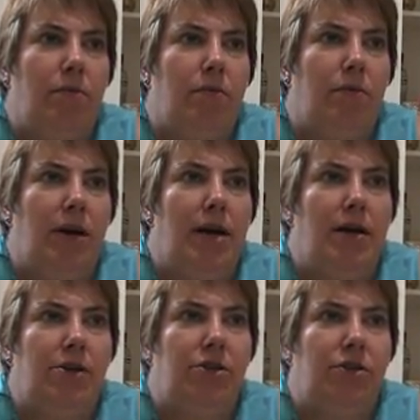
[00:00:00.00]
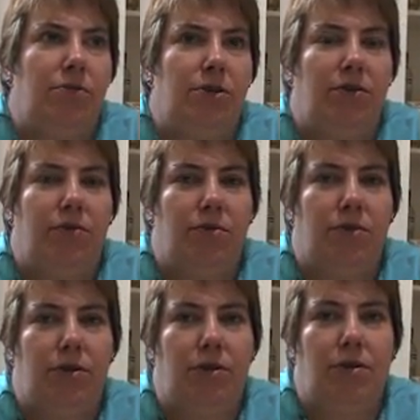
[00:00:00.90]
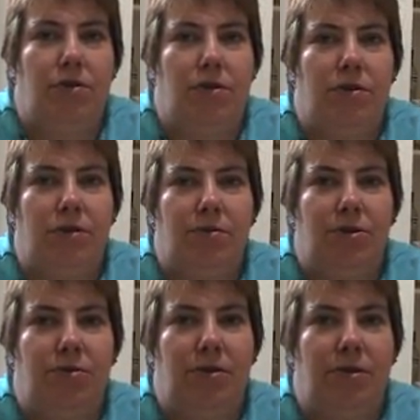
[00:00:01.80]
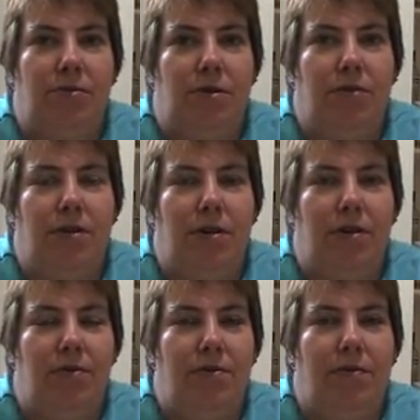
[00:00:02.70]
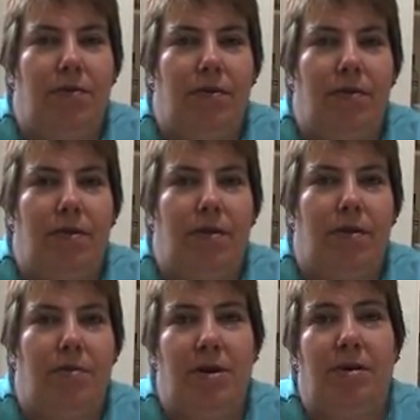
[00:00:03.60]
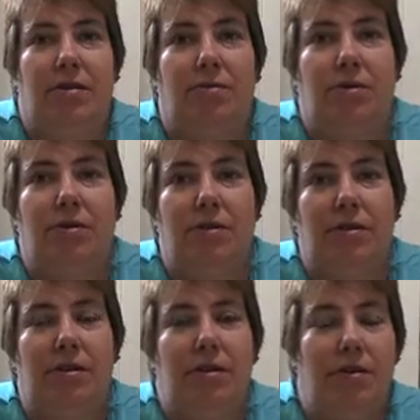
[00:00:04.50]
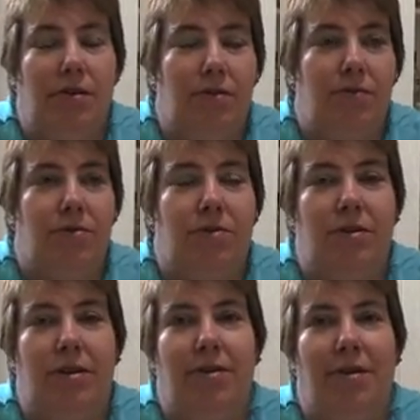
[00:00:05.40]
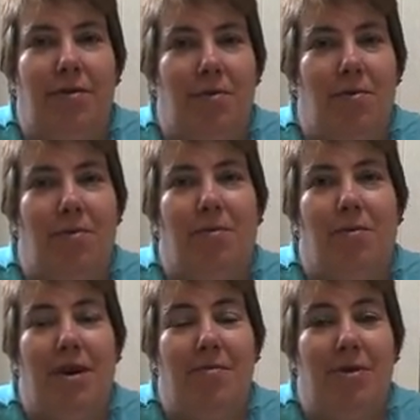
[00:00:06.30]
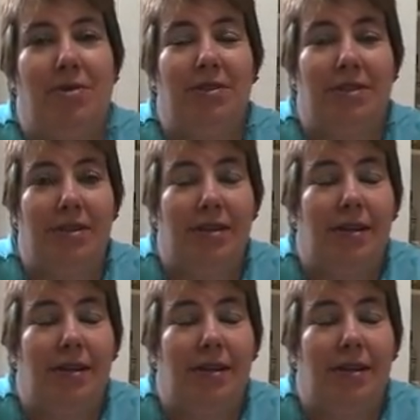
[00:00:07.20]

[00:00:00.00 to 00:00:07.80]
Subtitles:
well, I actually used to work for Southern Cross, which was one of the biggest ones, and unfortunately went bust.